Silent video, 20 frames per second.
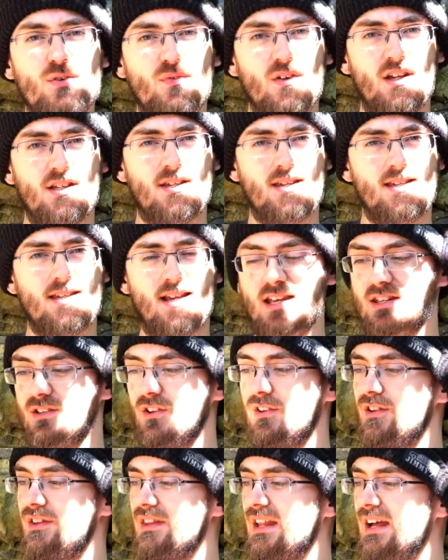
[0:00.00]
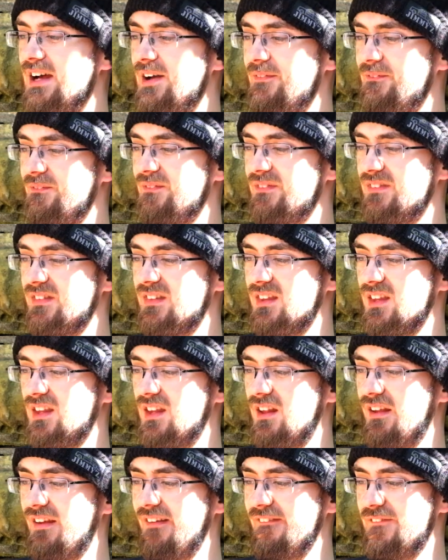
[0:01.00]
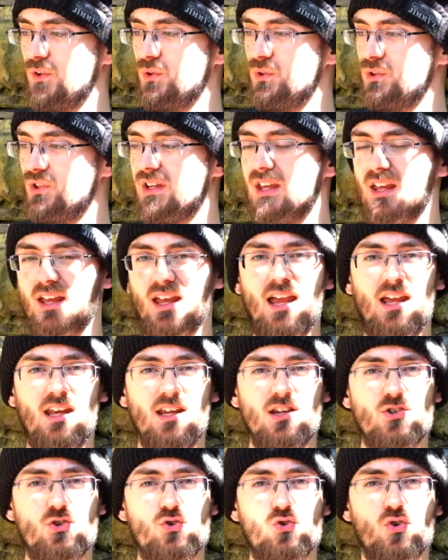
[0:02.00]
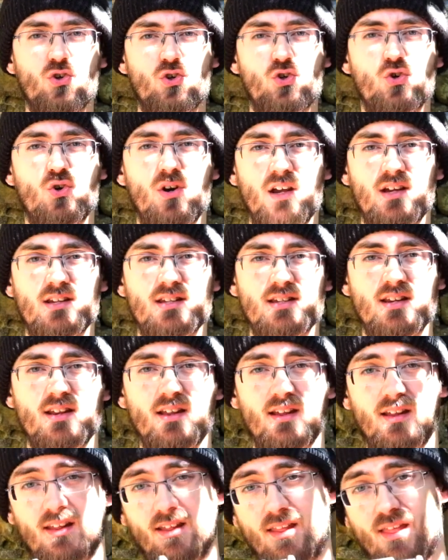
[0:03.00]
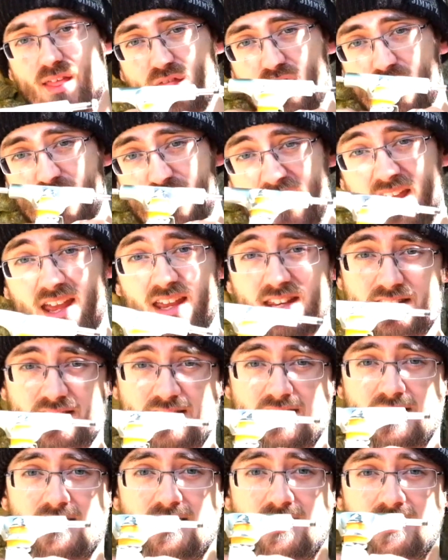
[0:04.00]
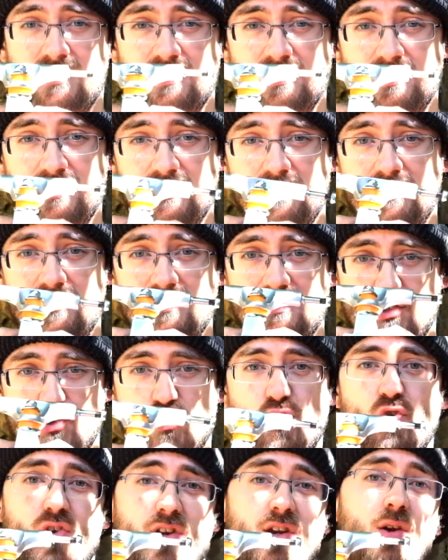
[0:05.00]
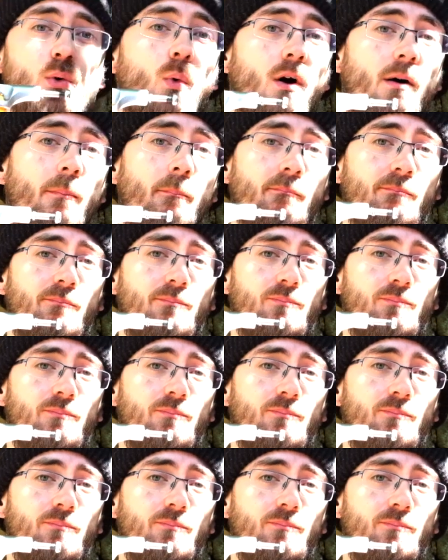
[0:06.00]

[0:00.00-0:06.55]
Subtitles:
for you to stand on that. If you're looking at getting into truck tricks, this is the truck you want.